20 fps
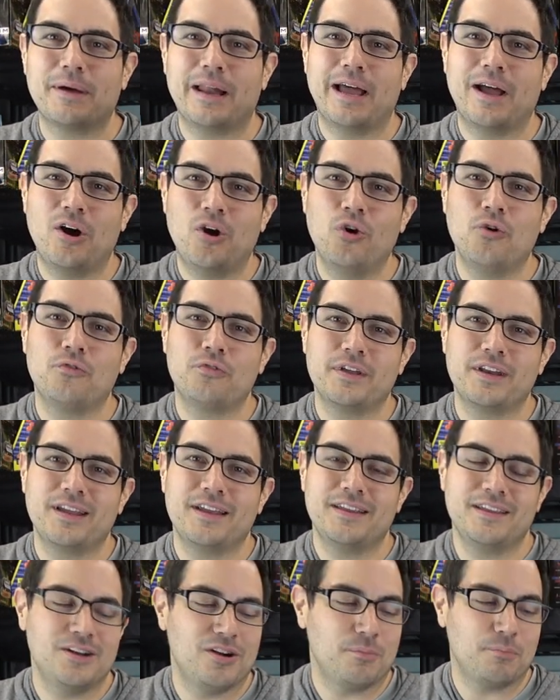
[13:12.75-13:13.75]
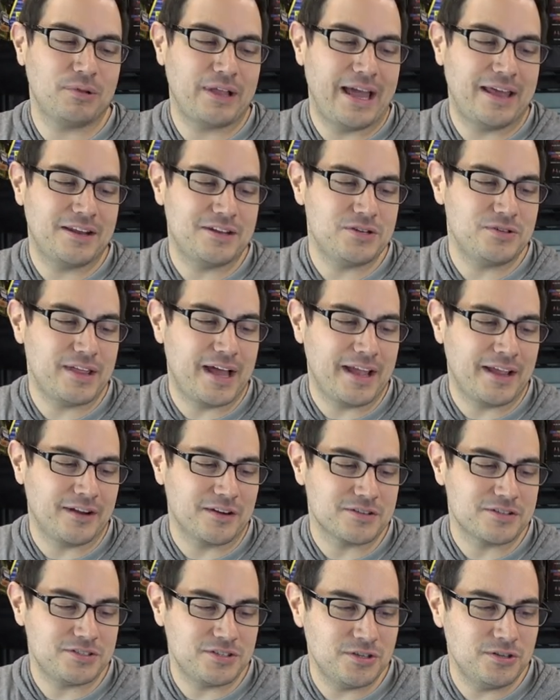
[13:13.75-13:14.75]
but I hopefully, you know, plan to do that
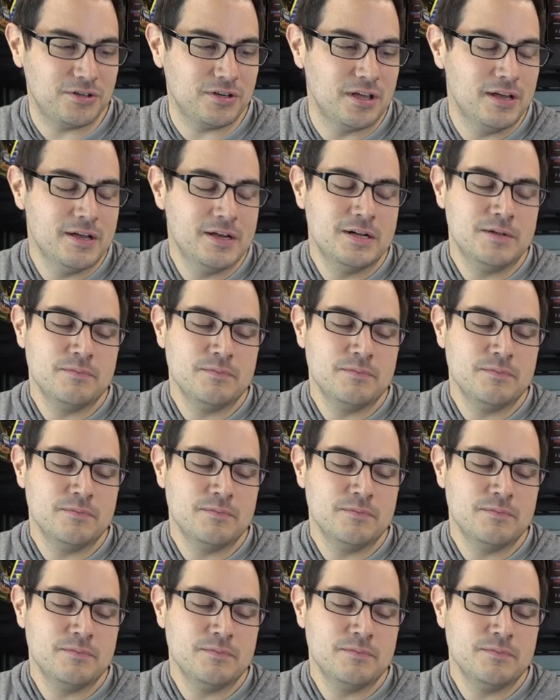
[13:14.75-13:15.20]
here soon.